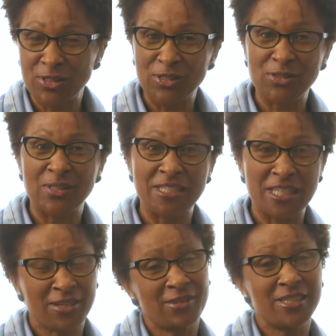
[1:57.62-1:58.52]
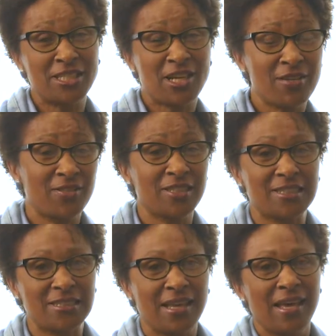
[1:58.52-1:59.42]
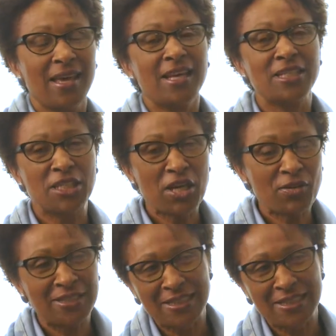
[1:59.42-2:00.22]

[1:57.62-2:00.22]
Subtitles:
you to Njeri Jarvis. Njeri is a